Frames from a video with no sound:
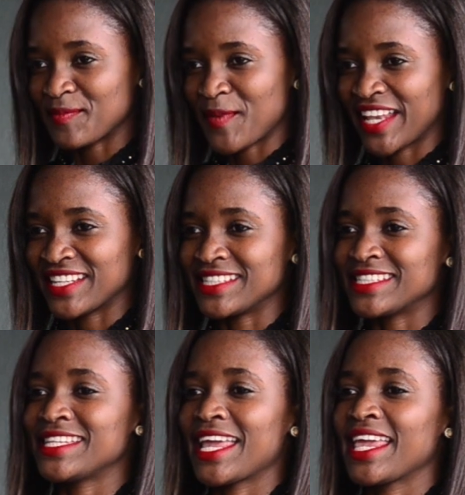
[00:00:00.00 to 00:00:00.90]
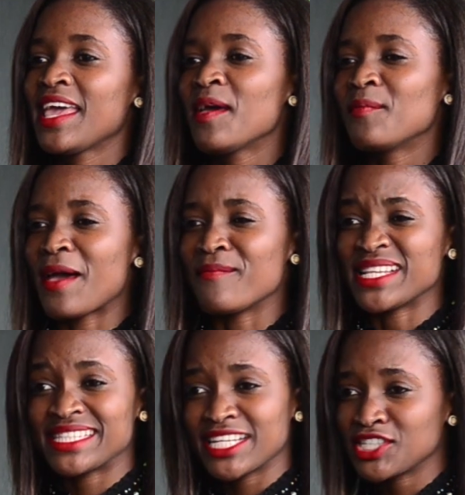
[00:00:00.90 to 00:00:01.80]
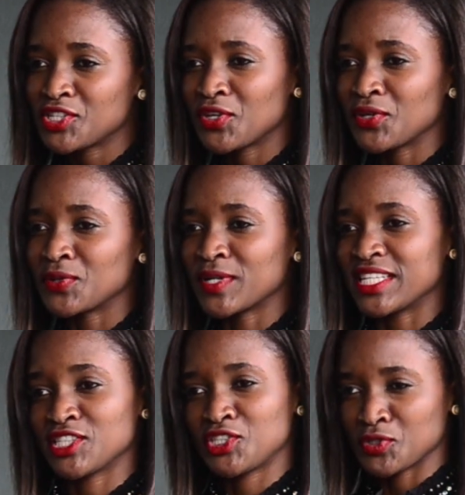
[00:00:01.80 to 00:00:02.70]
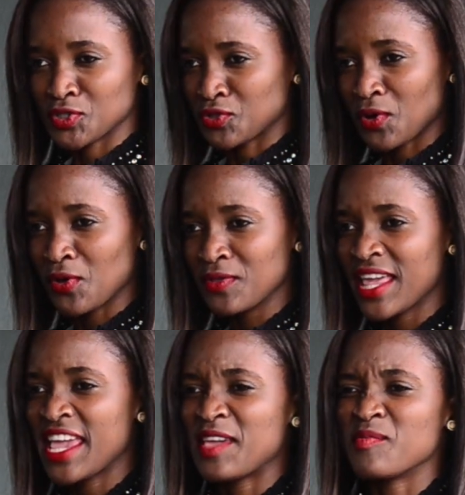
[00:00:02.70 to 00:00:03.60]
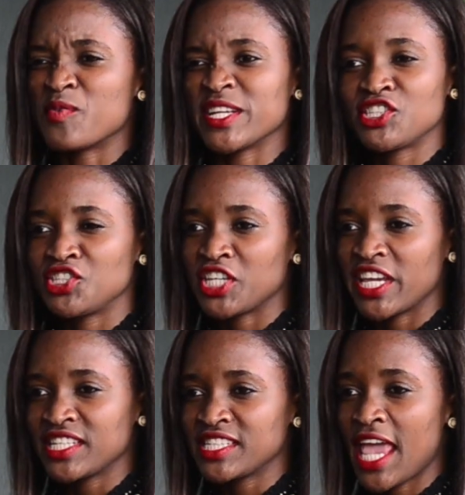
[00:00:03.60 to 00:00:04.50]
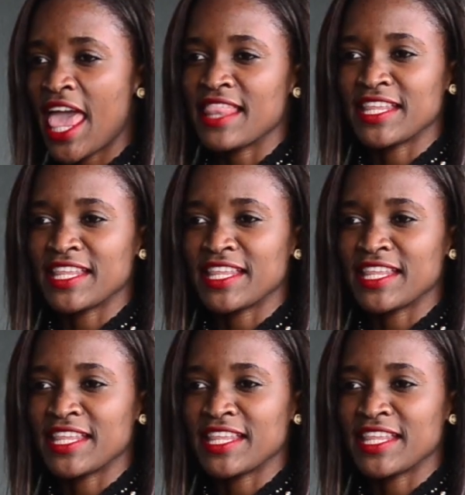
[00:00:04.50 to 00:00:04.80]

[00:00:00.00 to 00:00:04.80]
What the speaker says: Independence Day. My message to you is choose growth, embrace change.